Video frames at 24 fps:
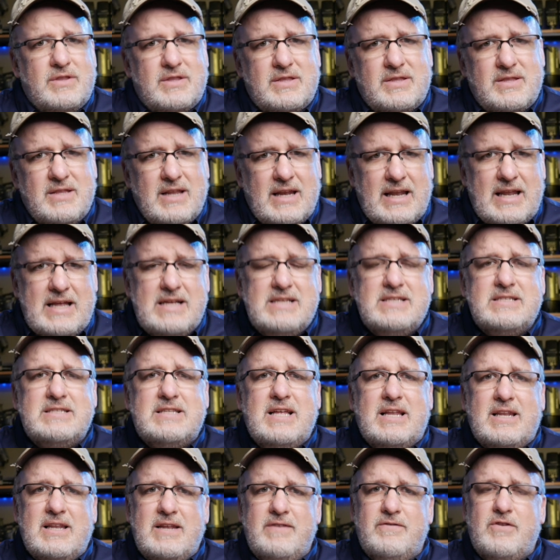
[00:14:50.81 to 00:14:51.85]
The lens
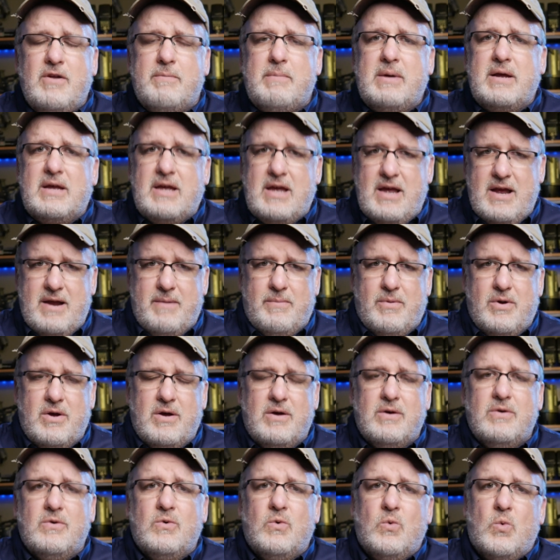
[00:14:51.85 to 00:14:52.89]
that lived on my
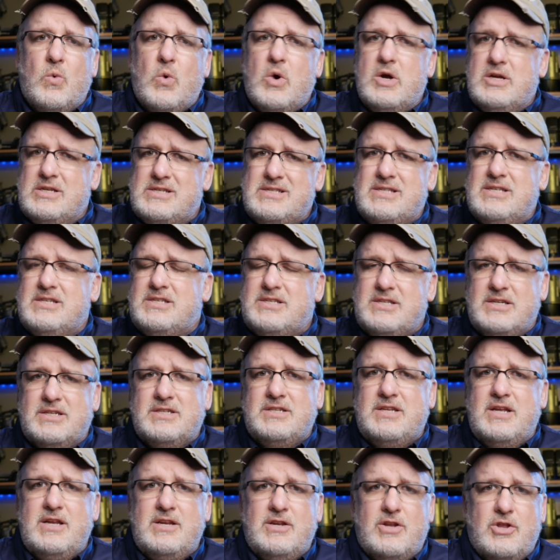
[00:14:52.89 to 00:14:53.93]
camera was the
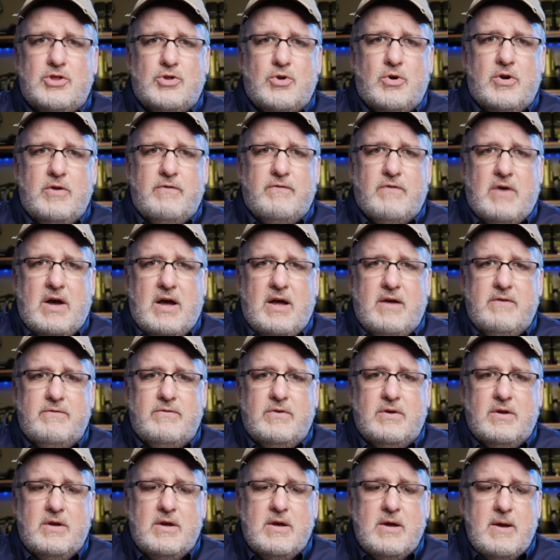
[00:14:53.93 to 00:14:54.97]
16 to 35.
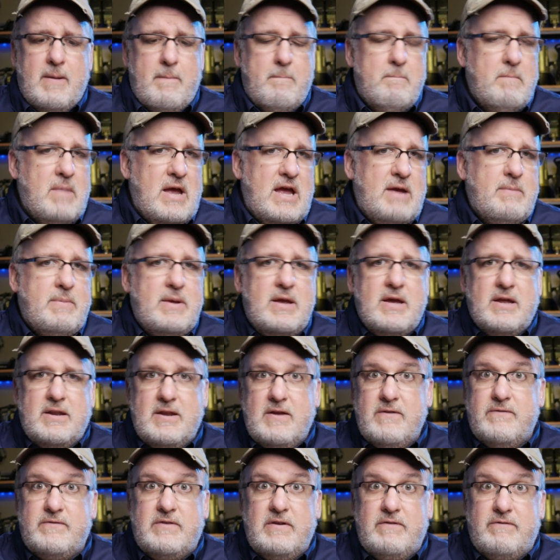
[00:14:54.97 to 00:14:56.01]
maybe a
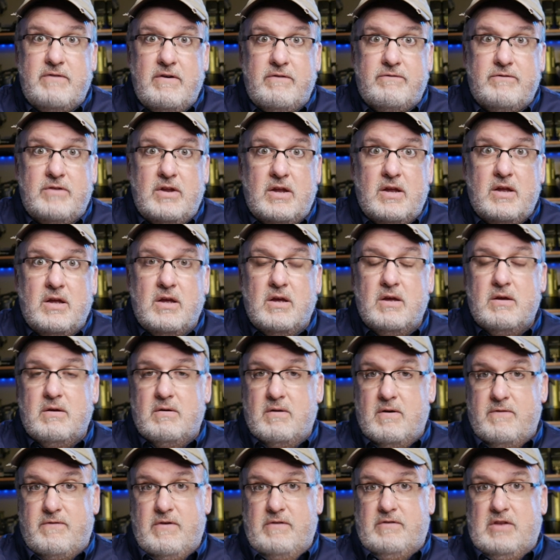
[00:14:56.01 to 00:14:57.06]
nifty 50,
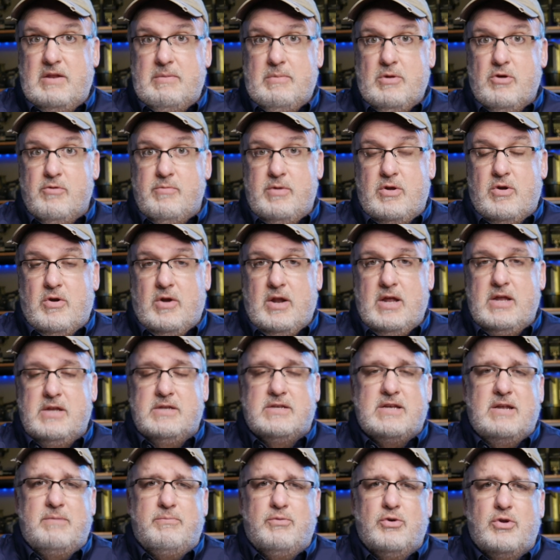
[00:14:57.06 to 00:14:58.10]
a 50 millimeter
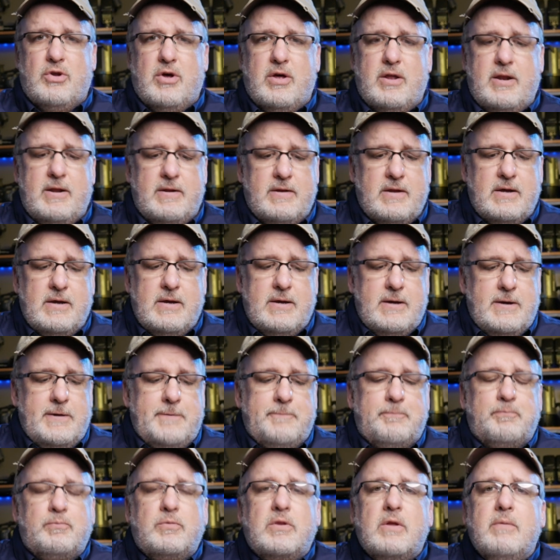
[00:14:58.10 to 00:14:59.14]
lens I'd put on it.
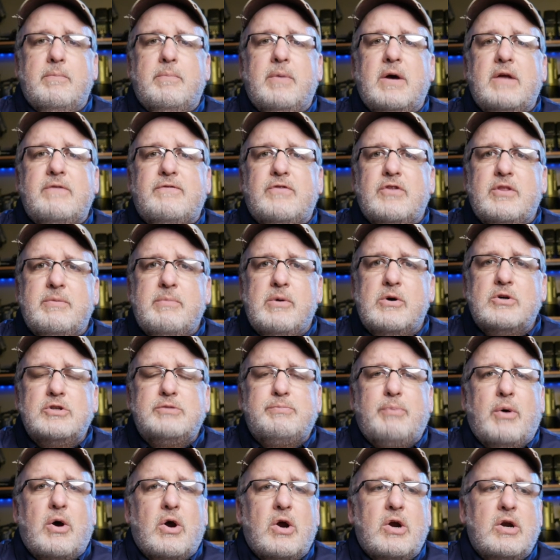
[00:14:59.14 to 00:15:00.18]
But for the
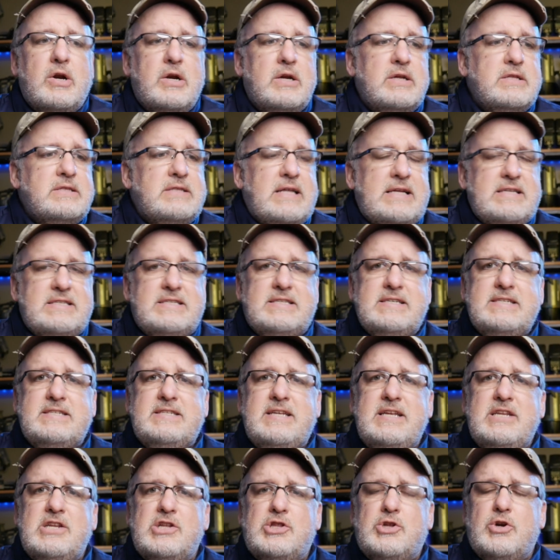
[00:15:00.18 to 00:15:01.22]
most part, that
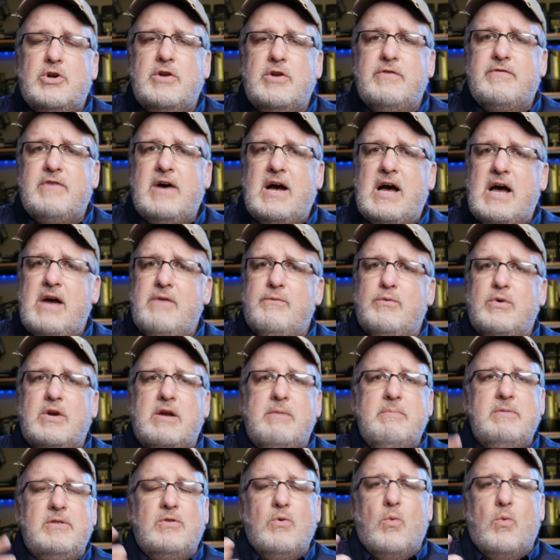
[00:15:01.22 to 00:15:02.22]
16 to 35 would give me the